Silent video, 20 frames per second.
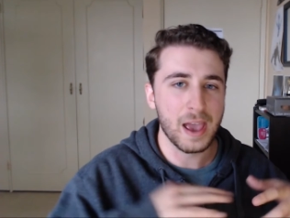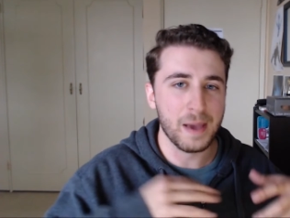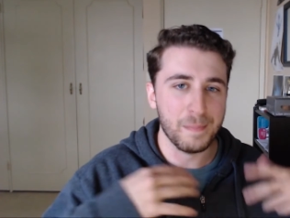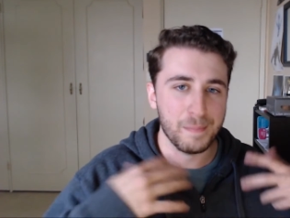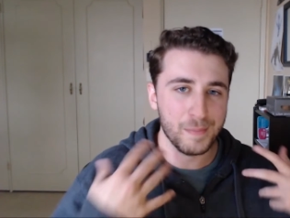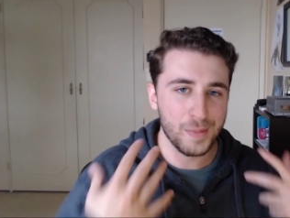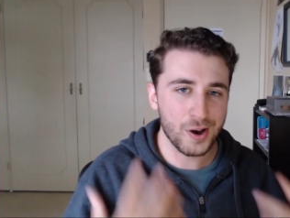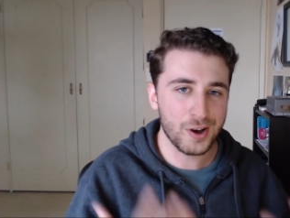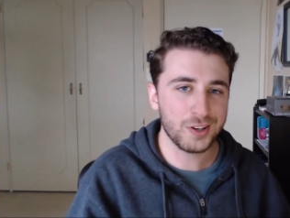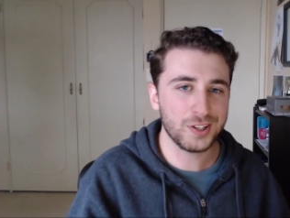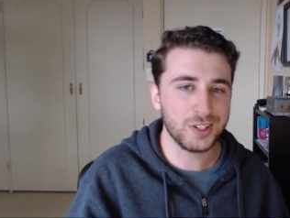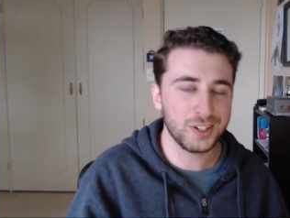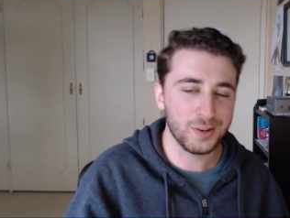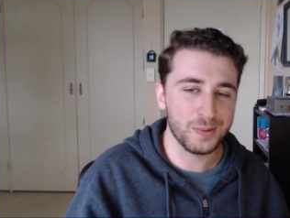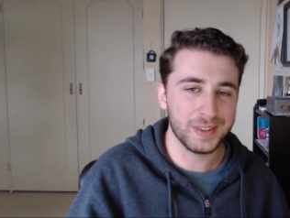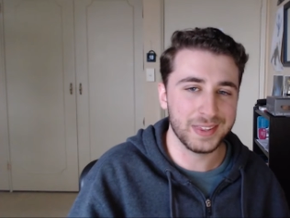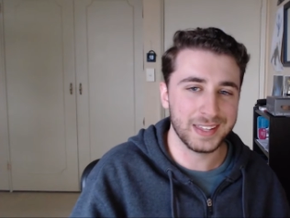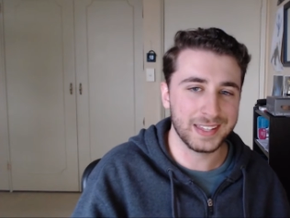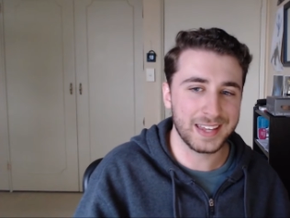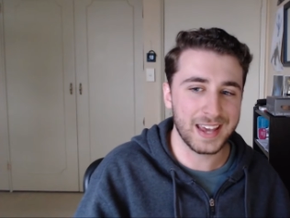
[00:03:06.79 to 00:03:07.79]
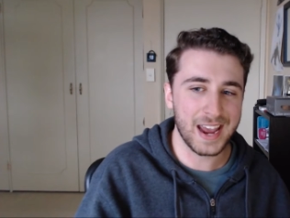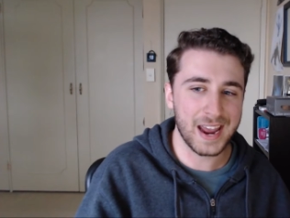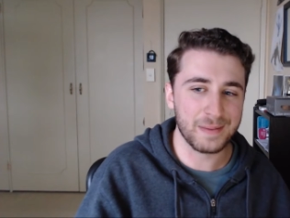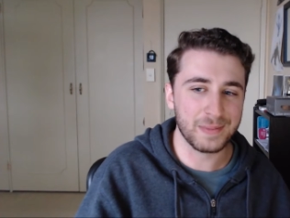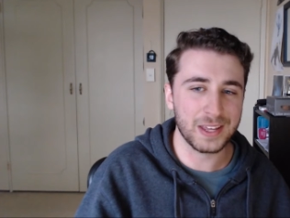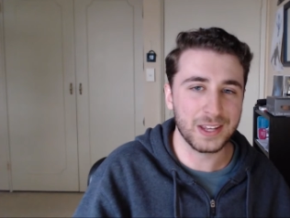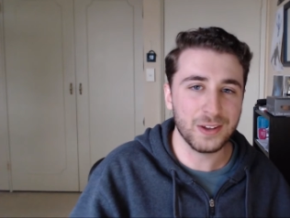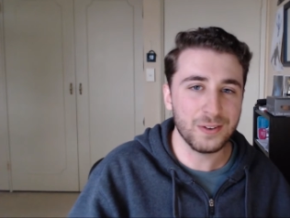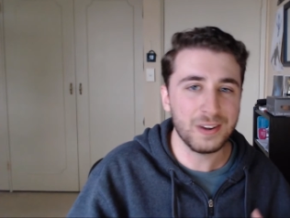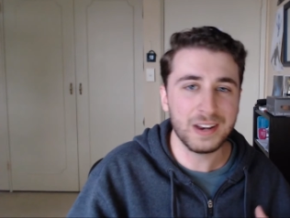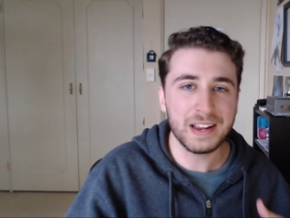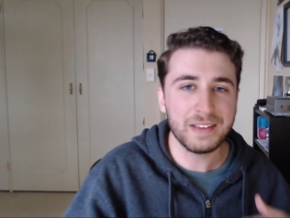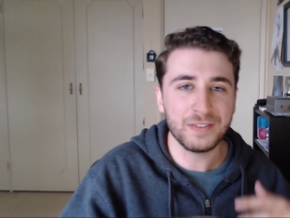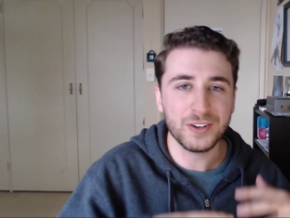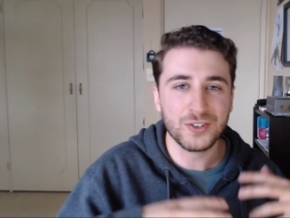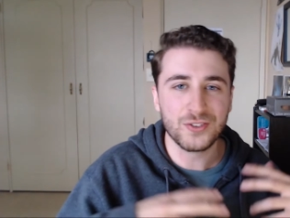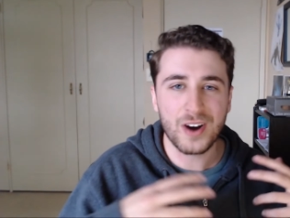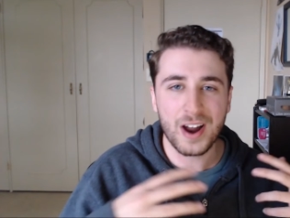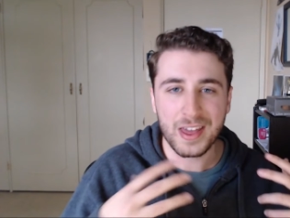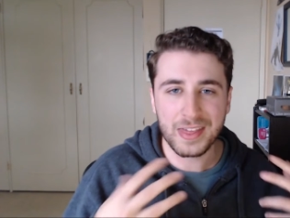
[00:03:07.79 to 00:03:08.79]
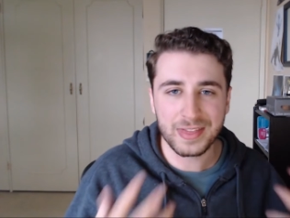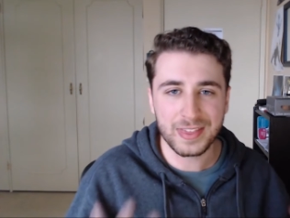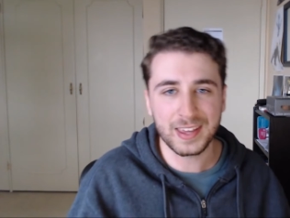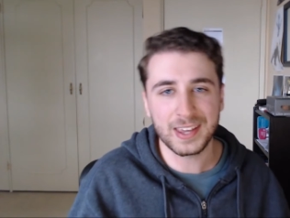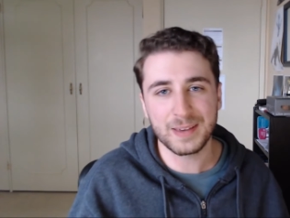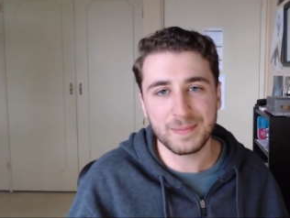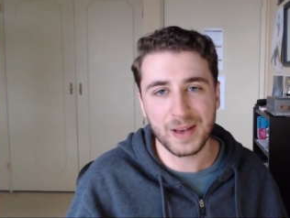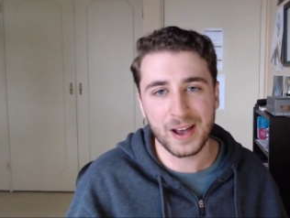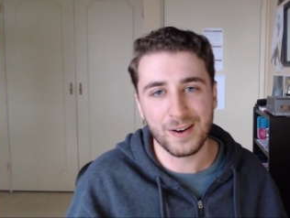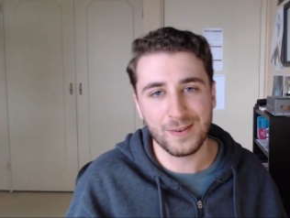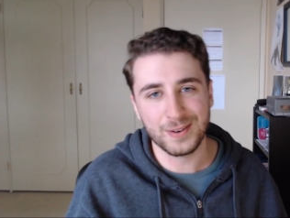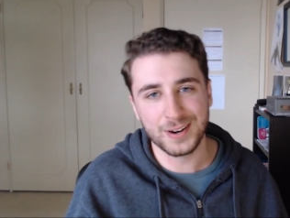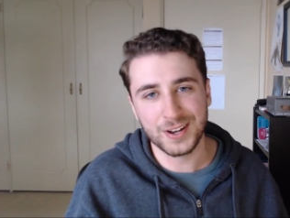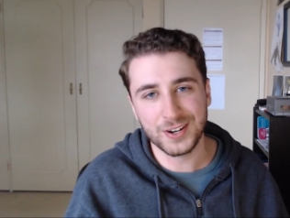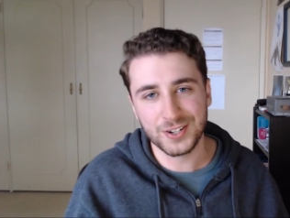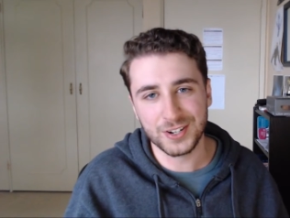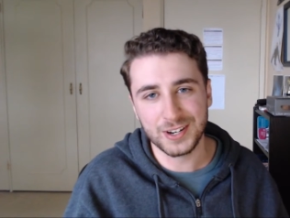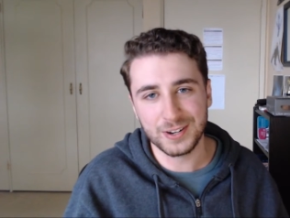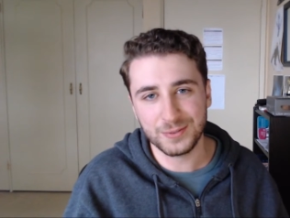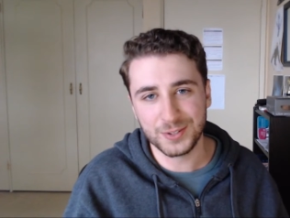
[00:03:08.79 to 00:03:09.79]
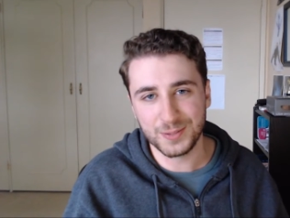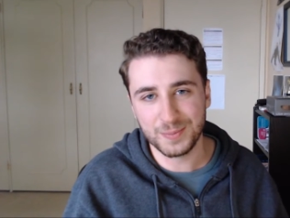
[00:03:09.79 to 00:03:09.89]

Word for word: immerse you in the game that you didn't even try and think about what engine it